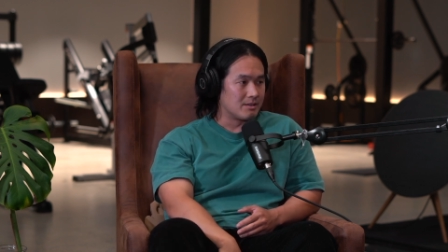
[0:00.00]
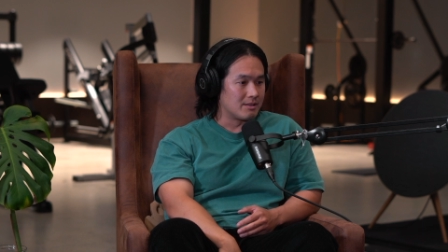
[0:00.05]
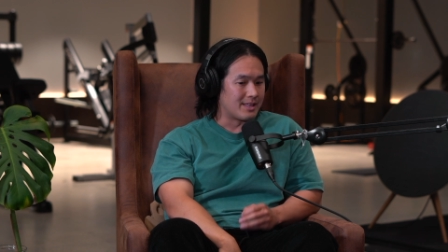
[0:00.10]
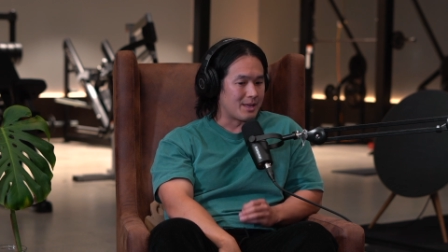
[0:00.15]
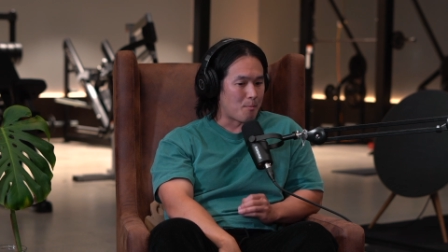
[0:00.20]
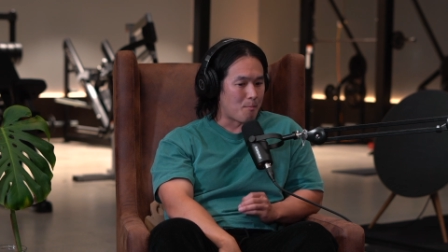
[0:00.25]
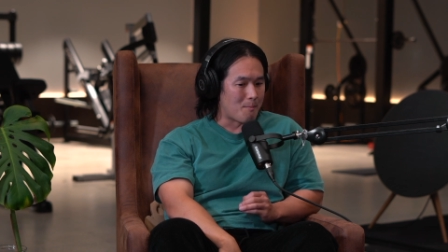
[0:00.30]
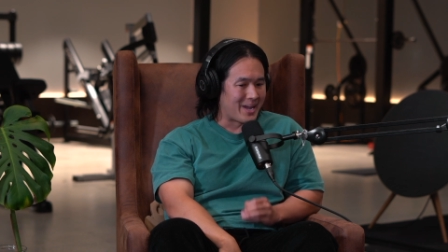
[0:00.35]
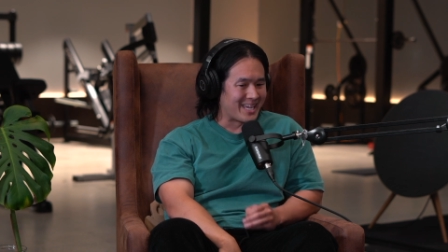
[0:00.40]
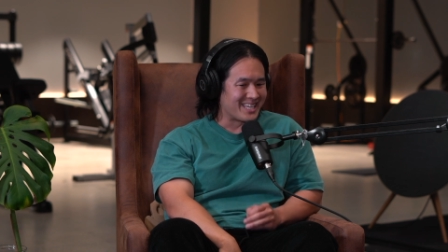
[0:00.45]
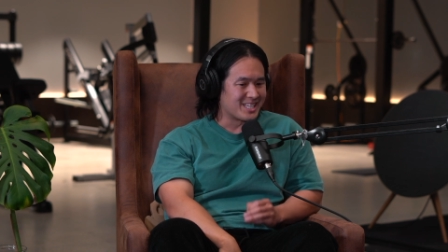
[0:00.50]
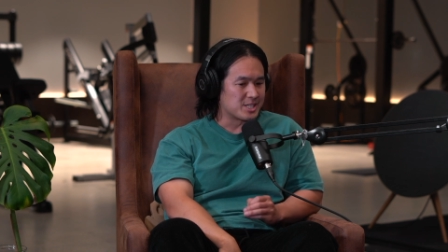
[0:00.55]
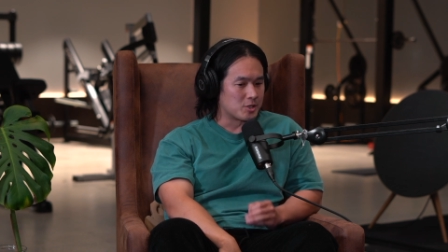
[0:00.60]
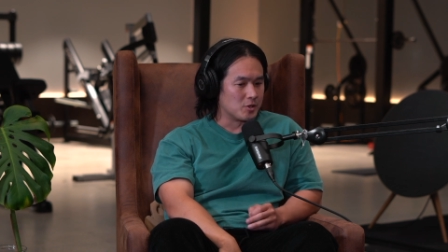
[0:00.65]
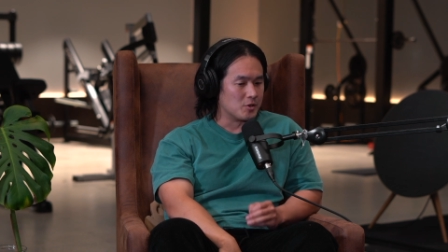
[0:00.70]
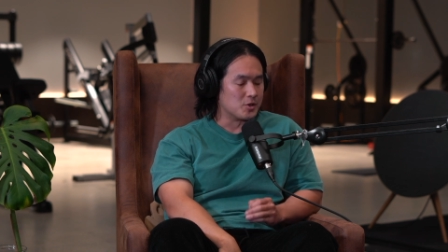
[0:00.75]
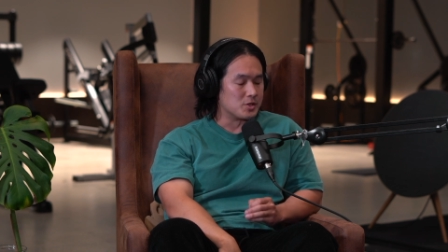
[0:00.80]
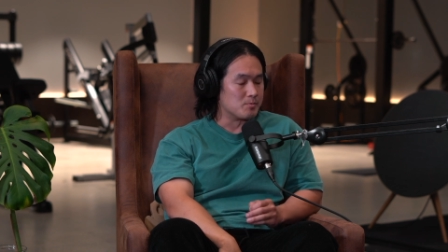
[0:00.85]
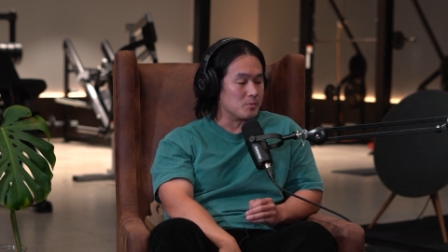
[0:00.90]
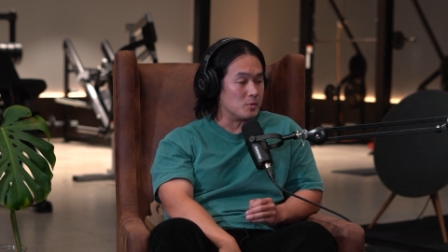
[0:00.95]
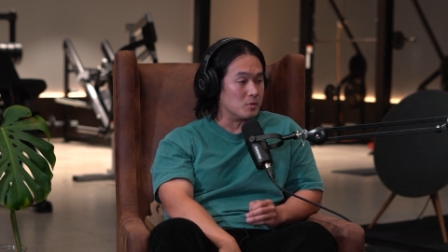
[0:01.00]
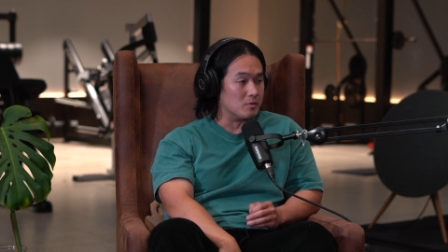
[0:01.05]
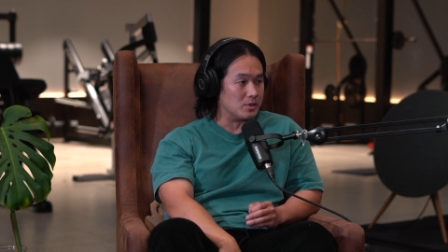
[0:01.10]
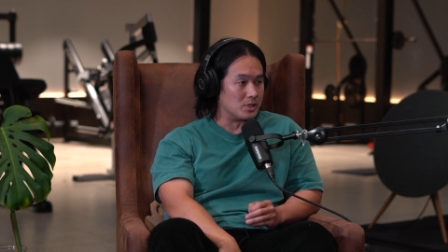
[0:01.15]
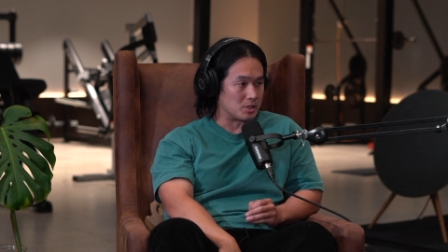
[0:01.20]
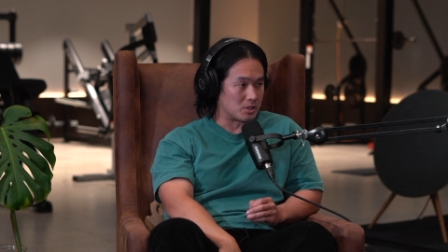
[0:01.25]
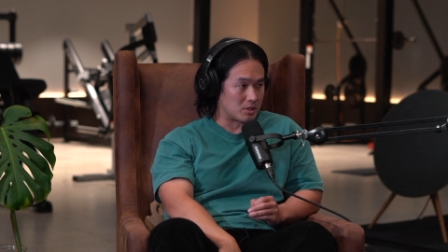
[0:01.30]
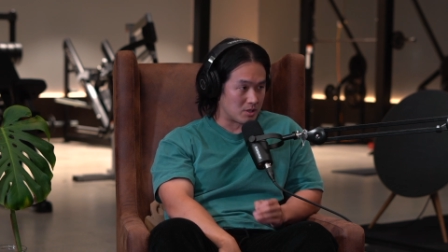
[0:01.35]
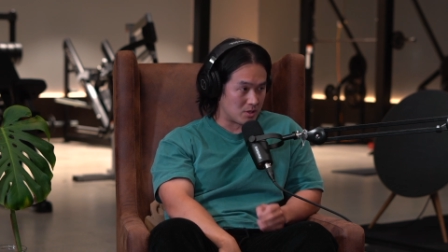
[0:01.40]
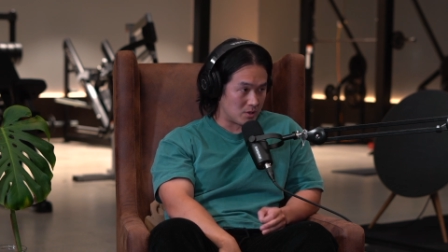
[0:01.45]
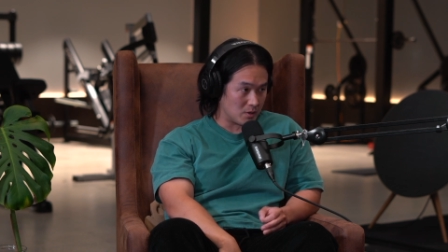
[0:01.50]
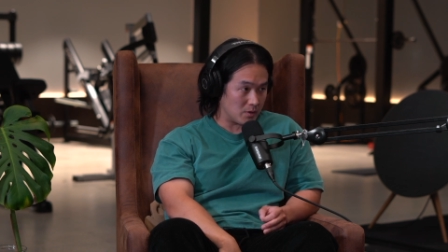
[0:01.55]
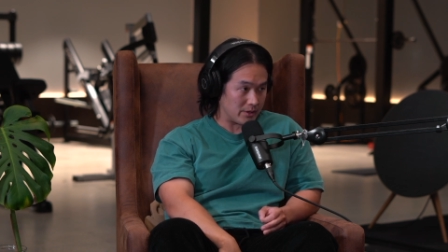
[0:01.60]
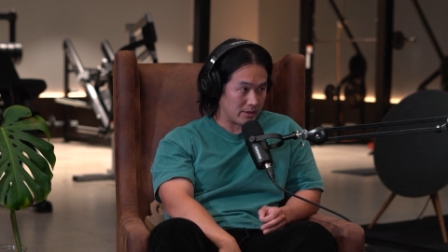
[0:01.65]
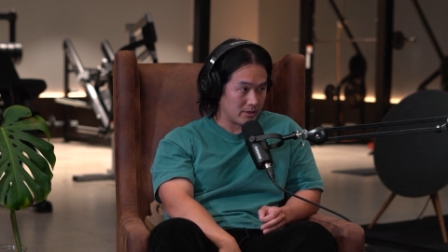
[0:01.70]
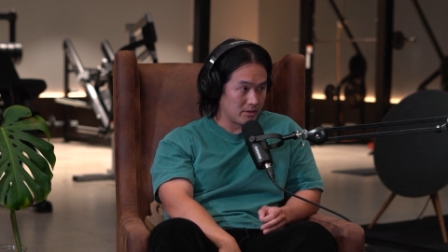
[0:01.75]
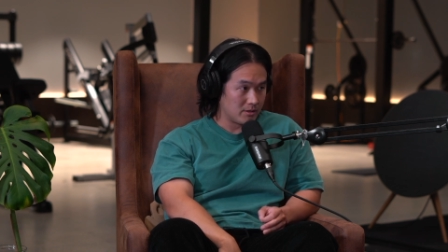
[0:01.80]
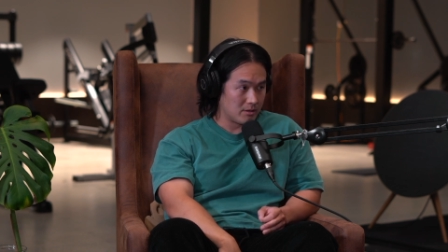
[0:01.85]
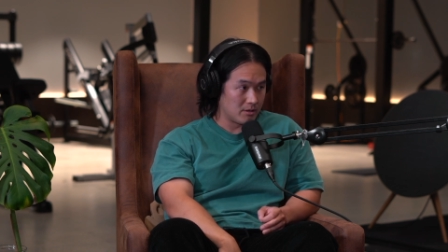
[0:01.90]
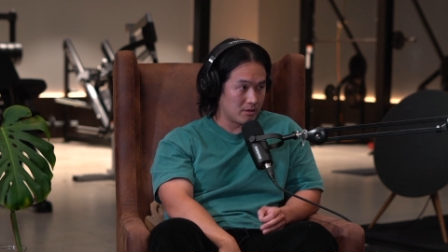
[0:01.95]
that makes those movies
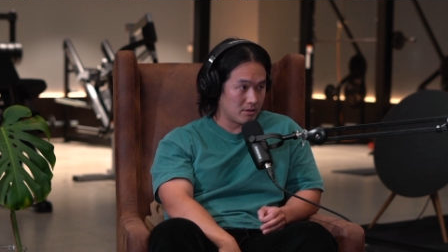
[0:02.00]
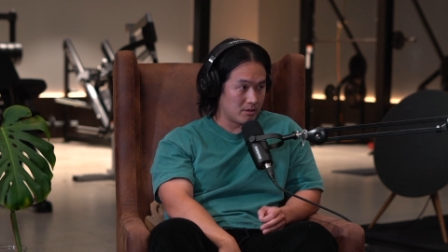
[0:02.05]
good?